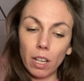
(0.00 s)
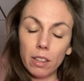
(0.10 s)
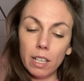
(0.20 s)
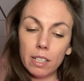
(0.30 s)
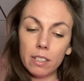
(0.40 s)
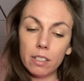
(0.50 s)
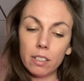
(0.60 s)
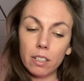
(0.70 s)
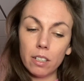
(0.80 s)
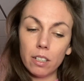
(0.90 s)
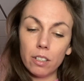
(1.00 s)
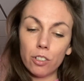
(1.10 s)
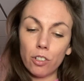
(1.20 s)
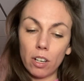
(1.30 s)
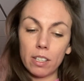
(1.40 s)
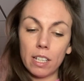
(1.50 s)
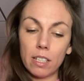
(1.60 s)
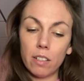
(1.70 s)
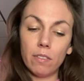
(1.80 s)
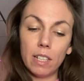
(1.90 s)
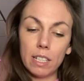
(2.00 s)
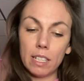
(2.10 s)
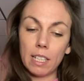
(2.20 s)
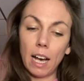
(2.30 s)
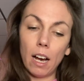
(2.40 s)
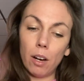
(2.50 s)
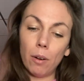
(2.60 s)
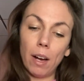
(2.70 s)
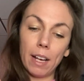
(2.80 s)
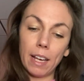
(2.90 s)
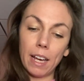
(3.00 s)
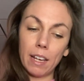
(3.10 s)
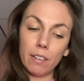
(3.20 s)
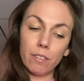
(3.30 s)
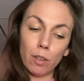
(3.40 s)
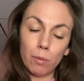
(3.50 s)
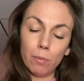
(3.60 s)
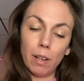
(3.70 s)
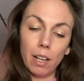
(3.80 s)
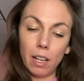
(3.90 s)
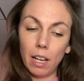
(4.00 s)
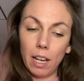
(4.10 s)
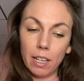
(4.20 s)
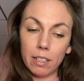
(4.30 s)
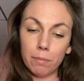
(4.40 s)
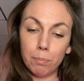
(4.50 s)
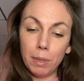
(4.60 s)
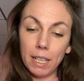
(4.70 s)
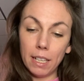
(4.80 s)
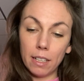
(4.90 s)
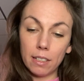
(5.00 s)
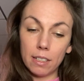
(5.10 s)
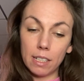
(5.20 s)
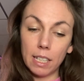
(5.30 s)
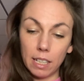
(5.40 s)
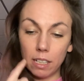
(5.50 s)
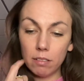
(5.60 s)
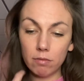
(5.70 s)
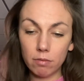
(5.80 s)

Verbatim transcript: this strong sense of this is how i get from a to b to z